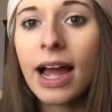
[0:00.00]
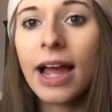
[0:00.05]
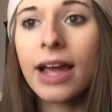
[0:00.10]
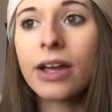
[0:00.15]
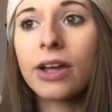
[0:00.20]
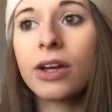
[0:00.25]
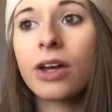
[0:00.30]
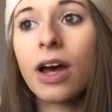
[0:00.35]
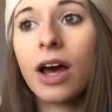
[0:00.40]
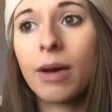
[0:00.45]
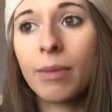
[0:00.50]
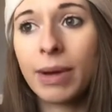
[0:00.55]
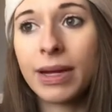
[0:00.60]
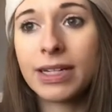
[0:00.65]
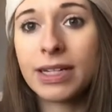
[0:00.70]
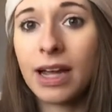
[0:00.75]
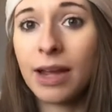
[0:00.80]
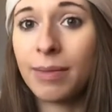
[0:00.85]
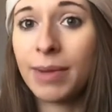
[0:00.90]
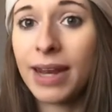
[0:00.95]
I could cut my
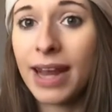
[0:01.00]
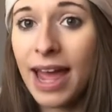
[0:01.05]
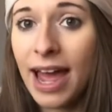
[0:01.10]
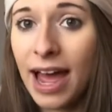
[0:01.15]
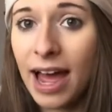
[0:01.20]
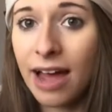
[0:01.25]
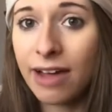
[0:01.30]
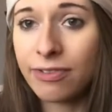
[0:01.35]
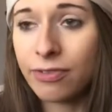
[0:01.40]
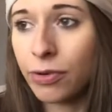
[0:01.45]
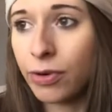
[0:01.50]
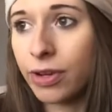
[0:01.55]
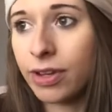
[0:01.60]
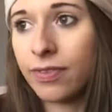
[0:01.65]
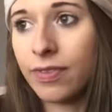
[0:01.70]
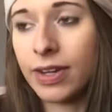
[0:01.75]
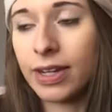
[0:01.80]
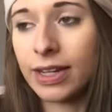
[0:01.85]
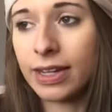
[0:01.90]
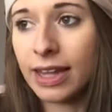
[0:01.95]
time in half or
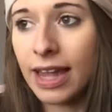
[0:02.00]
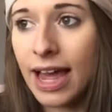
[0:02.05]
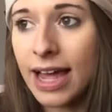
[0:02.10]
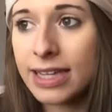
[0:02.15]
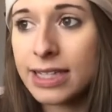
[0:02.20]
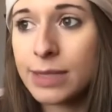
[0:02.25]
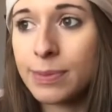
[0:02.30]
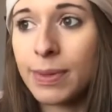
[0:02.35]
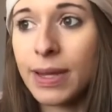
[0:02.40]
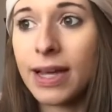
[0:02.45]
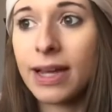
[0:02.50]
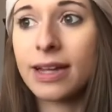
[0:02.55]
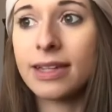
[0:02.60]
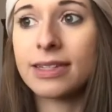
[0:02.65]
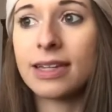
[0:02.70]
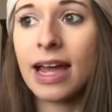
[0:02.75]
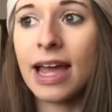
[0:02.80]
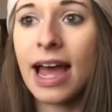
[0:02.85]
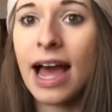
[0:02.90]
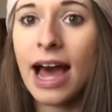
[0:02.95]
even less,
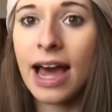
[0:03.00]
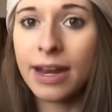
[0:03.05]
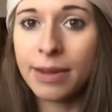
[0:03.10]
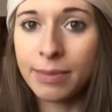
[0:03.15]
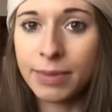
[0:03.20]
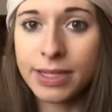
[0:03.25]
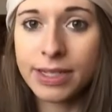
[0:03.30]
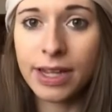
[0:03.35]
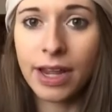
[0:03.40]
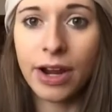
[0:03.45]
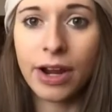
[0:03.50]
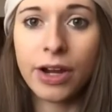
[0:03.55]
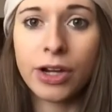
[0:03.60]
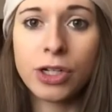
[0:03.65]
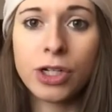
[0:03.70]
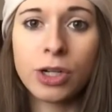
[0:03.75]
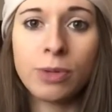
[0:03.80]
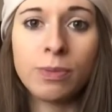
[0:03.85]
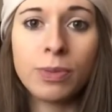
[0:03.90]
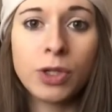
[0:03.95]
because I had a
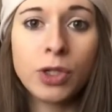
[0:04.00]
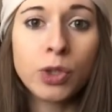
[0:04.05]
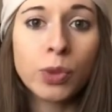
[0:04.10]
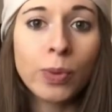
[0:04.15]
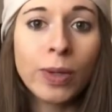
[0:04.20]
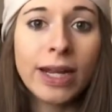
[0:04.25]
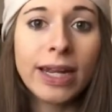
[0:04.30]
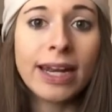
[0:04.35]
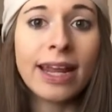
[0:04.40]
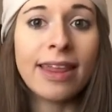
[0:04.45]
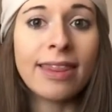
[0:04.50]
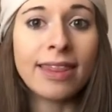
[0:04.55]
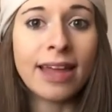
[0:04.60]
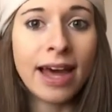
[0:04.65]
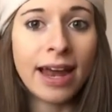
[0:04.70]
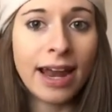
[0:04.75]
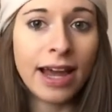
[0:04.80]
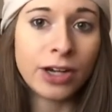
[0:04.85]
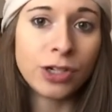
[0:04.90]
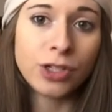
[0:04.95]
miscarriage in between, and
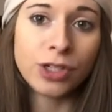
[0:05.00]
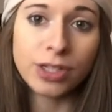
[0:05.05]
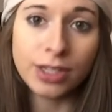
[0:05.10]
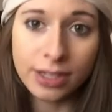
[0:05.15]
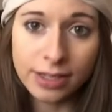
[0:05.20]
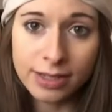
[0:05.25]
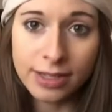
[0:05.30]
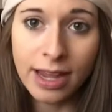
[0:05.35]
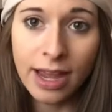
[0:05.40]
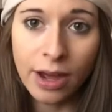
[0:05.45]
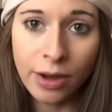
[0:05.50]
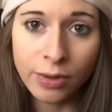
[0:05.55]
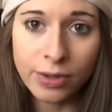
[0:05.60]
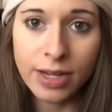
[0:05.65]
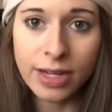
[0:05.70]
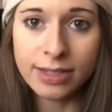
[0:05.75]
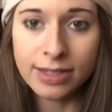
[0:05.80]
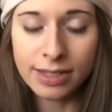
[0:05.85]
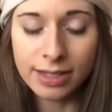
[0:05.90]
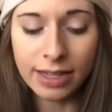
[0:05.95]
that actually does
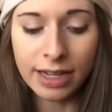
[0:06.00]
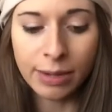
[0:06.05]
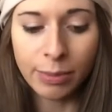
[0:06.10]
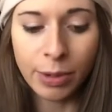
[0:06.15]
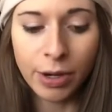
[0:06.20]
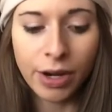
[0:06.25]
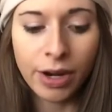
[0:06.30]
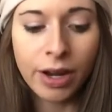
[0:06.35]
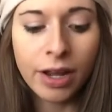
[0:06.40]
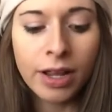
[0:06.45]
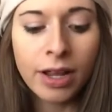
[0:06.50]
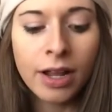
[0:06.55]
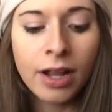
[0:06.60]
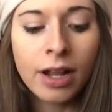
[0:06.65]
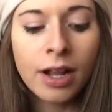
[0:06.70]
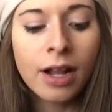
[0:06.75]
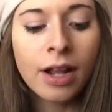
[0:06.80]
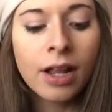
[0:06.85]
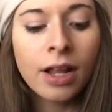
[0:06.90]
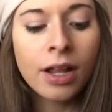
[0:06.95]
count as a labor.
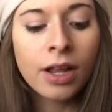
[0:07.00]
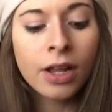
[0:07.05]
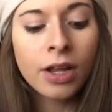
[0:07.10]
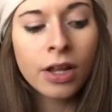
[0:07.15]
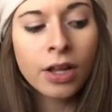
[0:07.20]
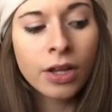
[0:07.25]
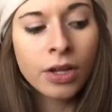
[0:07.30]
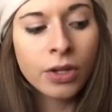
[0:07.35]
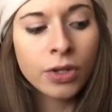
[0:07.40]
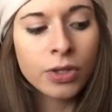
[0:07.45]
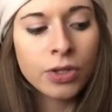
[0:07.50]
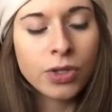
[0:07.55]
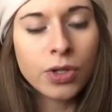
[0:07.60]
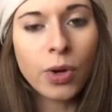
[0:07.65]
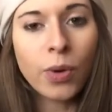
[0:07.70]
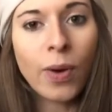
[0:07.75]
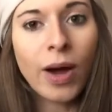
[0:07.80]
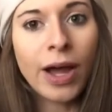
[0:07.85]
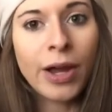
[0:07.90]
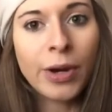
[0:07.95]

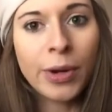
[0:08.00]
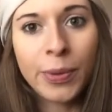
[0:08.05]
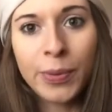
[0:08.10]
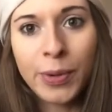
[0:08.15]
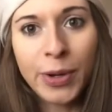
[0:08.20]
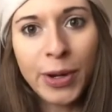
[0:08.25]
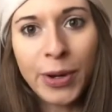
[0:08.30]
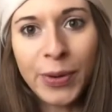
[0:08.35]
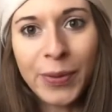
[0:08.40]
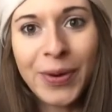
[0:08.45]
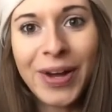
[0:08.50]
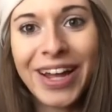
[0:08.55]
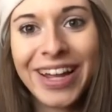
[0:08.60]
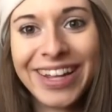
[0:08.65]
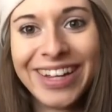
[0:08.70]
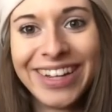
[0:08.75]
So I don't know.